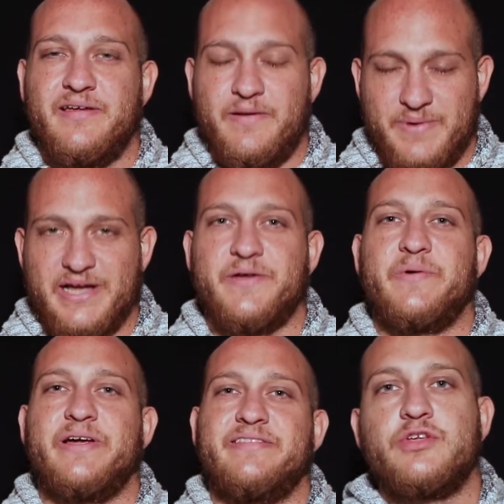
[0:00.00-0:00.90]
in black and
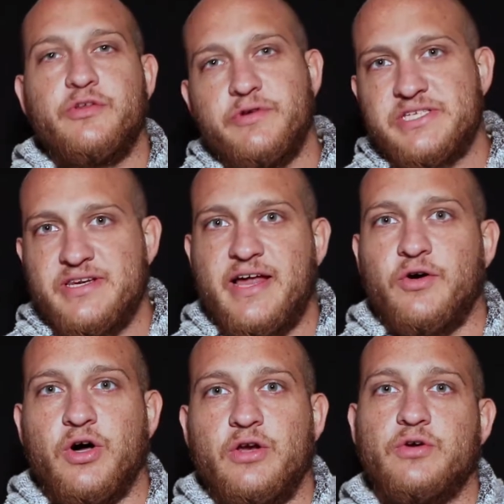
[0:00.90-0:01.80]
white. So the reason that
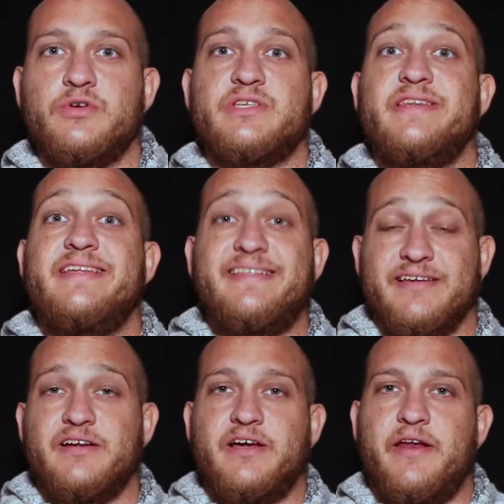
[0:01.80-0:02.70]
all logos need to
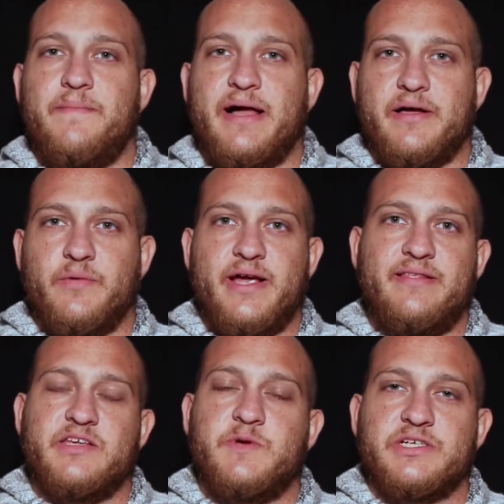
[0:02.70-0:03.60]
look good in black and
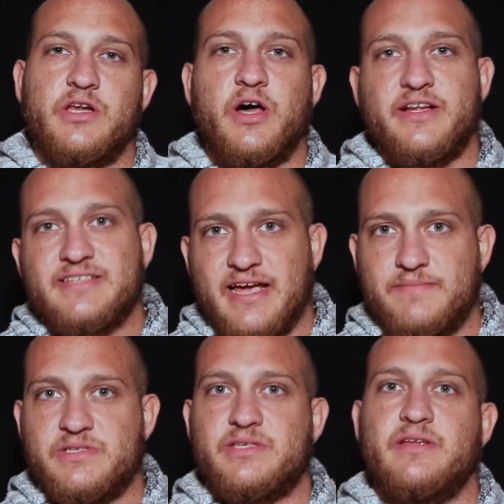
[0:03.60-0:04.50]
white is because a lot of
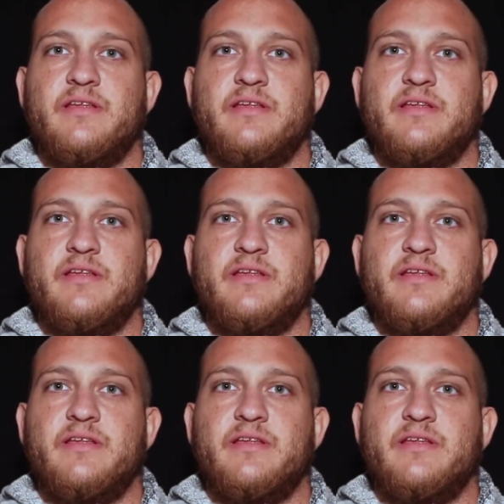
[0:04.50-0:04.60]
times